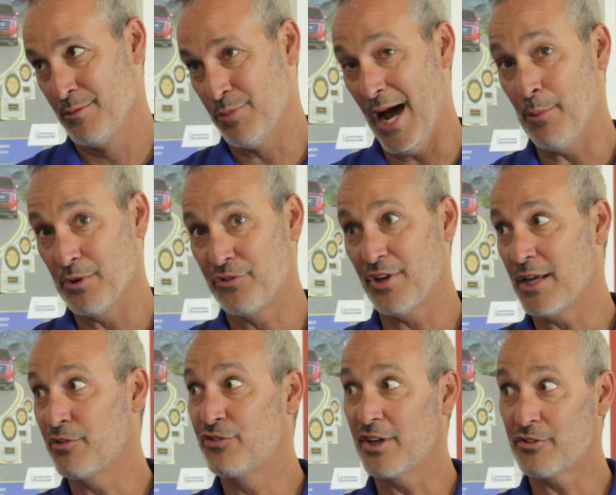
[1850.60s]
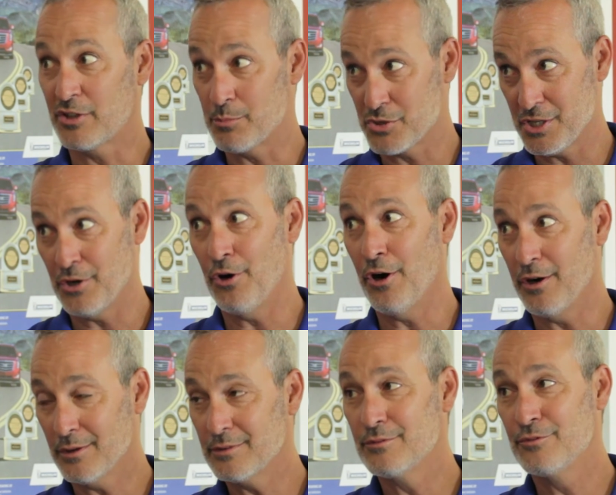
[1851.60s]
I would say 60% art,
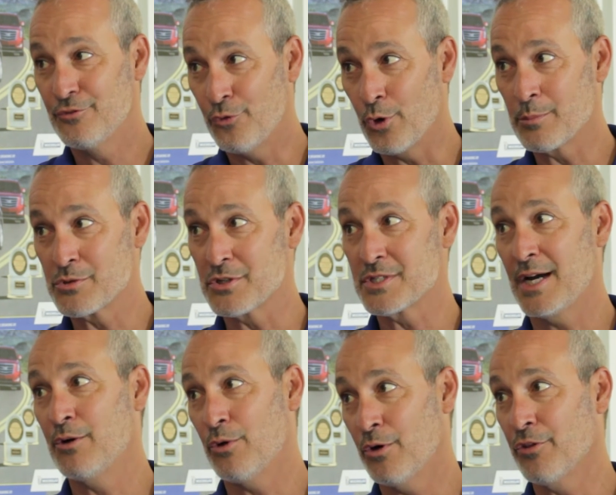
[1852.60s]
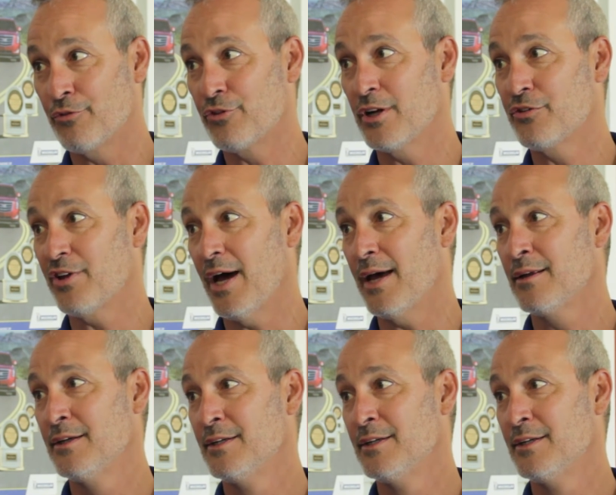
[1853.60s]
40% on the front side.